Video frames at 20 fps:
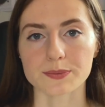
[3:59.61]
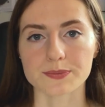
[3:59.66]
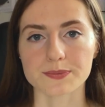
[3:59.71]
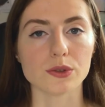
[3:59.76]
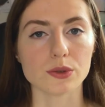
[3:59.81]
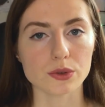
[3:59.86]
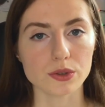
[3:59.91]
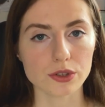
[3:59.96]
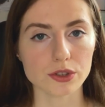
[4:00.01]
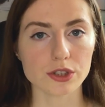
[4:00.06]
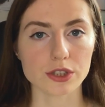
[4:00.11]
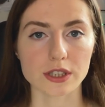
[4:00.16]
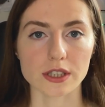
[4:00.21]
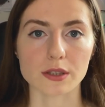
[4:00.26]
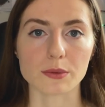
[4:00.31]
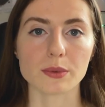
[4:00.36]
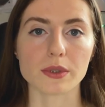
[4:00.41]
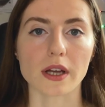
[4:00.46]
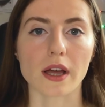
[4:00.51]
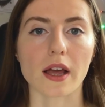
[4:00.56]

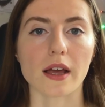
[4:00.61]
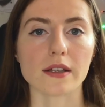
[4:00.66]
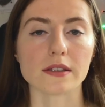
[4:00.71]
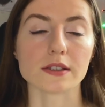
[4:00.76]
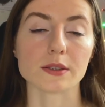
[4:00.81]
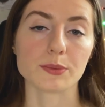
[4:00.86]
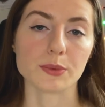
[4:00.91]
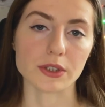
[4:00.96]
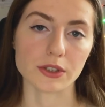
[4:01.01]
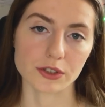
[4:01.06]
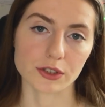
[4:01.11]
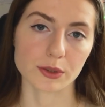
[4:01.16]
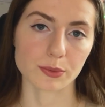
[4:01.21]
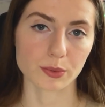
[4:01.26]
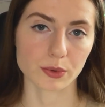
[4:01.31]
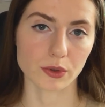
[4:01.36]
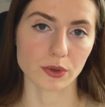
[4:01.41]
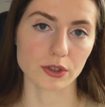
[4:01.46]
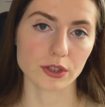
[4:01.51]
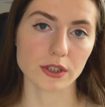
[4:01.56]
Studentship and the PhD
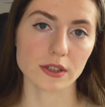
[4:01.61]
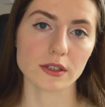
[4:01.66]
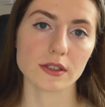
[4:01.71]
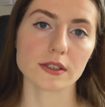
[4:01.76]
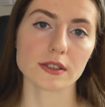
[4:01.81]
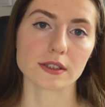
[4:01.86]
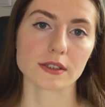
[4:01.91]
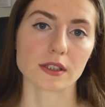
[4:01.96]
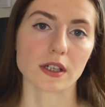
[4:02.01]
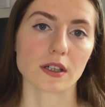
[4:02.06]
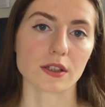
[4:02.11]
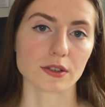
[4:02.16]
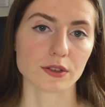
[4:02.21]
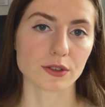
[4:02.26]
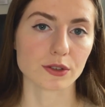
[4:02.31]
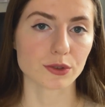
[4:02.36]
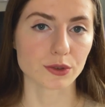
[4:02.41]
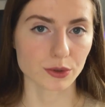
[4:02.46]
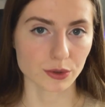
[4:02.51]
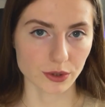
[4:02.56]
project start
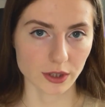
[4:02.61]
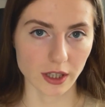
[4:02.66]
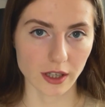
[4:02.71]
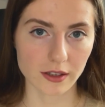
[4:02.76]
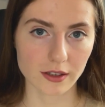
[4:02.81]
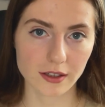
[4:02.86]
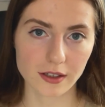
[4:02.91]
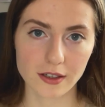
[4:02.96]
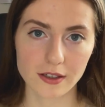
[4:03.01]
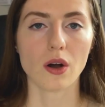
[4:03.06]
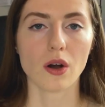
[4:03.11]
together